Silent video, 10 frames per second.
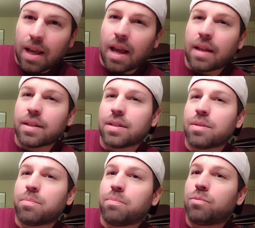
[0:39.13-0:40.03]
And this is a
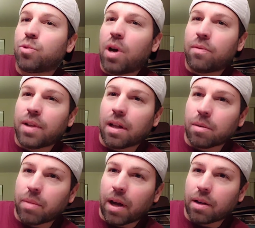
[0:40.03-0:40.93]
$12
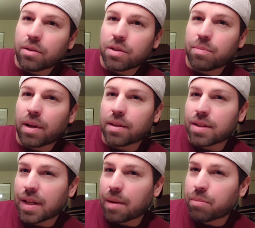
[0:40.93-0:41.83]
bottle. It's about the
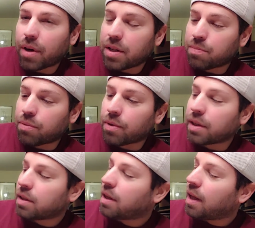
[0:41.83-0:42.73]
same price point
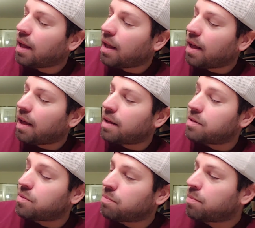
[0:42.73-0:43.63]

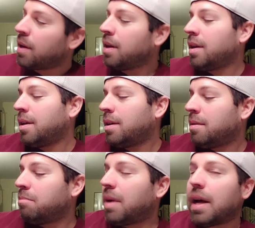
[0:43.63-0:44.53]
as
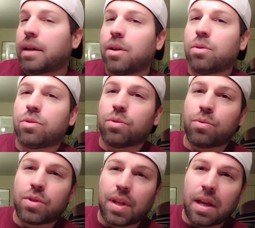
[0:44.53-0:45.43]
my go-to
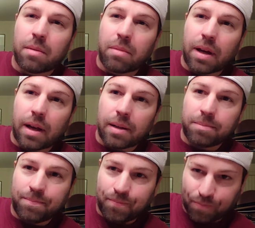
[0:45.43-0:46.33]
standby
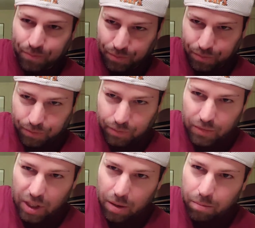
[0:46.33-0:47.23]

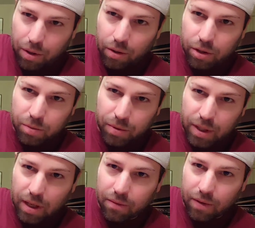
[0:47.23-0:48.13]
Polish
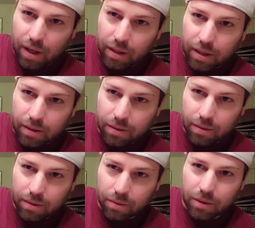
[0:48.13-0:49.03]
potato vodka,
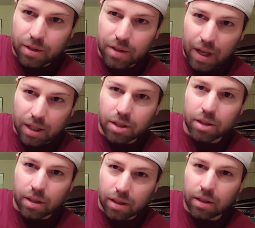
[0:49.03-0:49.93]
which is
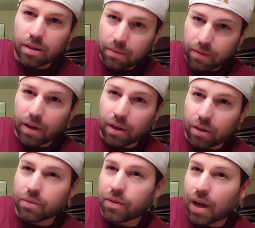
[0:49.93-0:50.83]
actually very
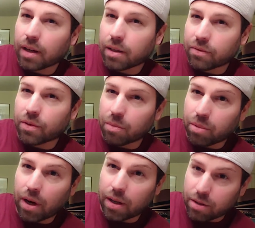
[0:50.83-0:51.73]
good vodka for the
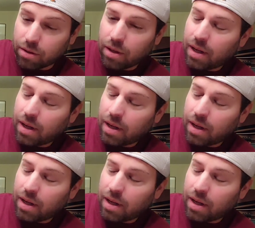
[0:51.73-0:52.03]
price.